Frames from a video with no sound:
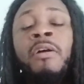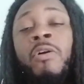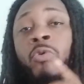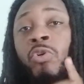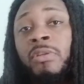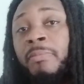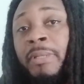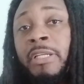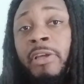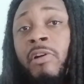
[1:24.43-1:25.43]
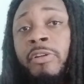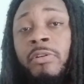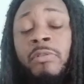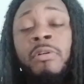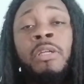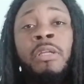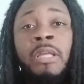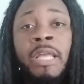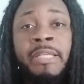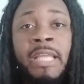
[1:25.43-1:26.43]
Of course, I'm going to play the audio
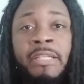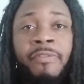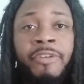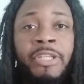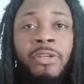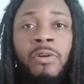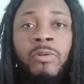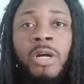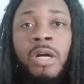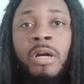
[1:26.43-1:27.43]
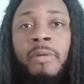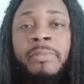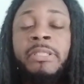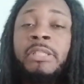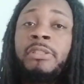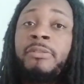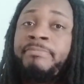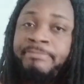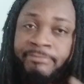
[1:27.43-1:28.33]
and not the video because of...